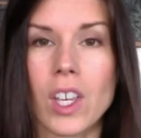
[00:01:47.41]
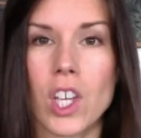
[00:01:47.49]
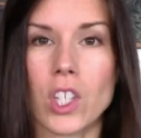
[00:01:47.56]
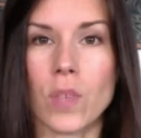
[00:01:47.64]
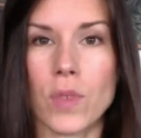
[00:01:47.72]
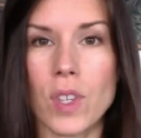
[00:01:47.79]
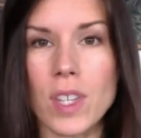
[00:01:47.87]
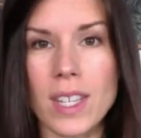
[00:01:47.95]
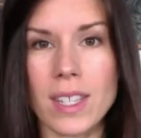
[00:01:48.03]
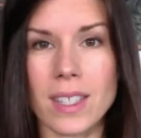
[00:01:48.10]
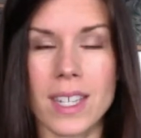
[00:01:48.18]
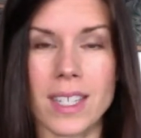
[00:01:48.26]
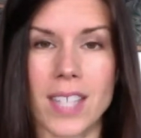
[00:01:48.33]
So if you
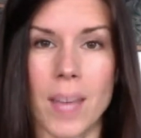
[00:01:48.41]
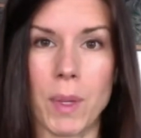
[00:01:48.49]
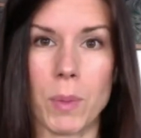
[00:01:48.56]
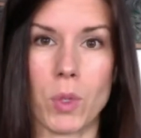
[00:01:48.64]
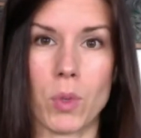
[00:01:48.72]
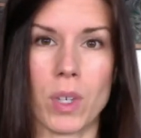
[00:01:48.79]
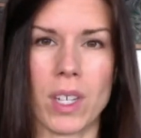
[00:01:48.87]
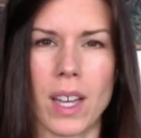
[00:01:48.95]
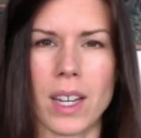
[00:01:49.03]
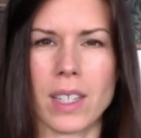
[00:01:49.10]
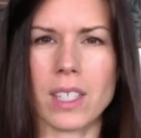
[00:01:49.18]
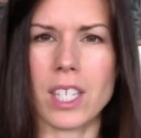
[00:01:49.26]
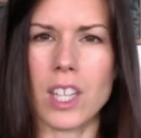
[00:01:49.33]
see something between kind
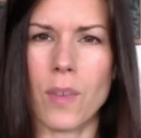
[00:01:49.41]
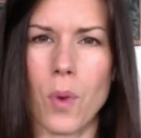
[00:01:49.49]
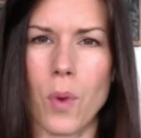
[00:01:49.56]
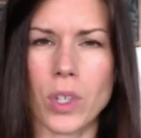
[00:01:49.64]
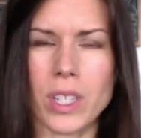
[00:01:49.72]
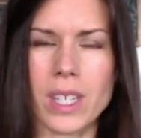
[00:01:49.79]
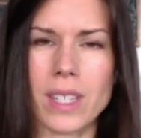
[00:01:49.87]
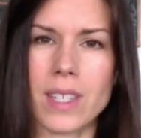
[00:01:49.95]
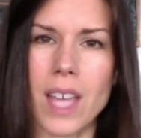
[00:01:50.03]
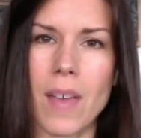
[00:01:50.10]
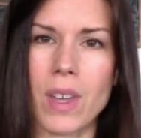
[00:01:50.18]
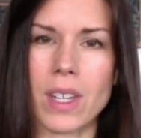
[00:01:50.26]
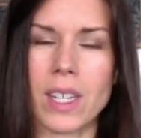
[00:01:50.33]
of T4,
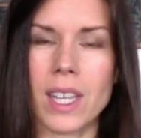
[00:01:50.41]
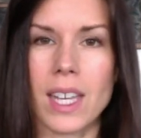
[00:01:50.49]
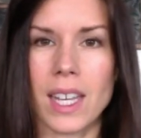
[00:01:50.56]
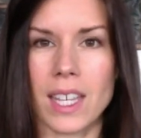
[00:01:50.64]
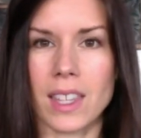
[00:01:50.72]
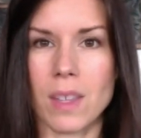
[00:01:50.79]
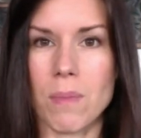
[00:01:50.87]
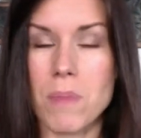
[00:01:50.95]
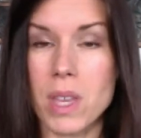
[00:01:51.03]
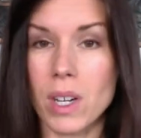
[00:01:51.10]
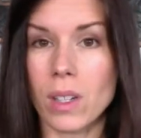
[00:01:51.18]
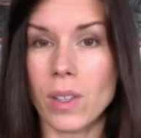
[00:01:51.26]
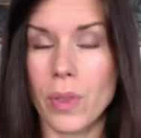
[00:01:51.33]
T7 in the
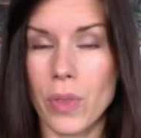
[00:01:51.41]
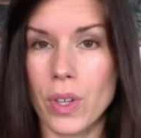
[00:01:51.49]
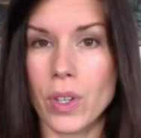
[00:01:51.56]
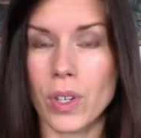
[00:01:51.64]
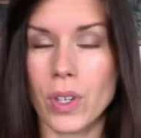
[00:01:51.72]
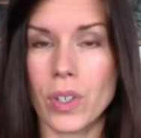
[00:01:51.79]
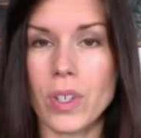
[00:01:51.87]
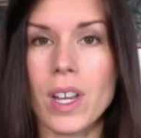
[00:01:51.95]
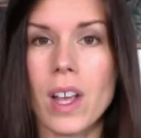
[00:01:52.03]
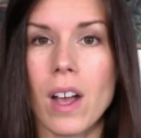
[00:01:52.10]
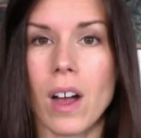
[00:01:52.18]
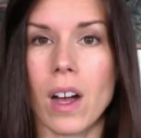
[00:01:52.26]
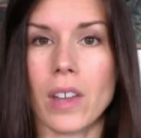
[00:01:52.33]
middle third
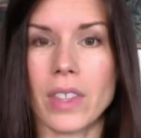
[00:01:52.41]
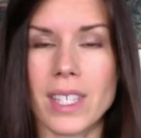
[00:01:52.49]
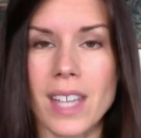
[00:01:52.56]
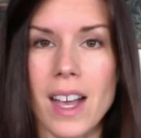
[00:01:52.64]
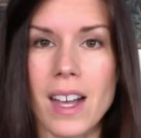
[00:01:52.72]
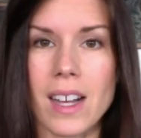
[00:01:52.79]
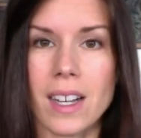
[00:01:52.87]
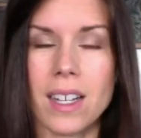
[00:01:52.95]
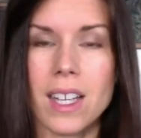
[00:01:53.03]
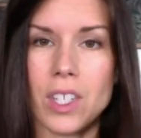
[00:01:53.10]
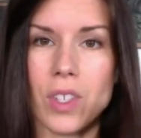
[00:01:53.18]
on the tongue,